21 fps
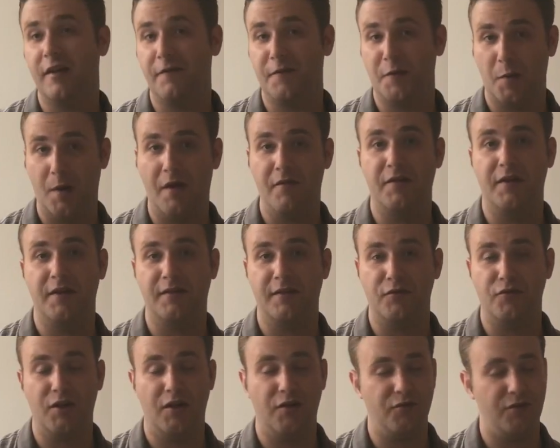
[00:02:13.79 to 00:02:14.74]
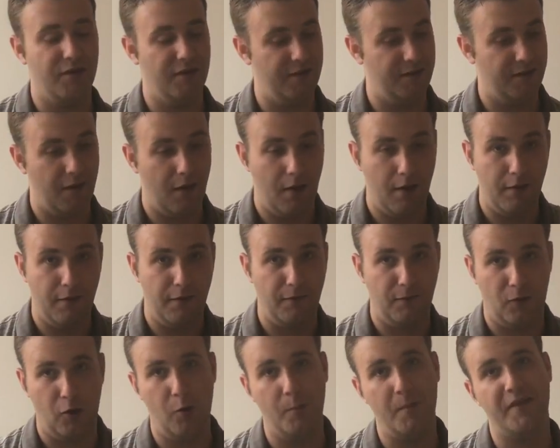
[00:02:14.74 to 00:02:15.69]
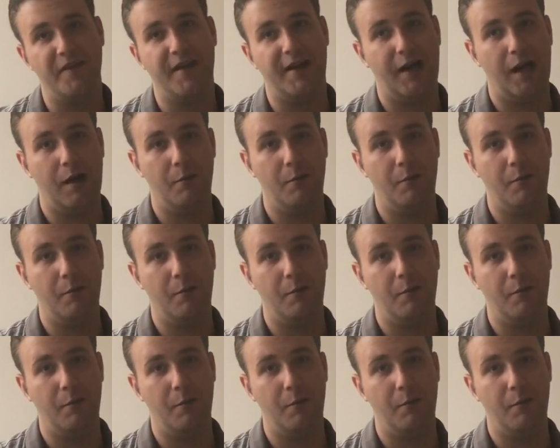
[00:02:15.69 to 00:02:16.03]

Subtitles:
If you have any suggestions, throw them in that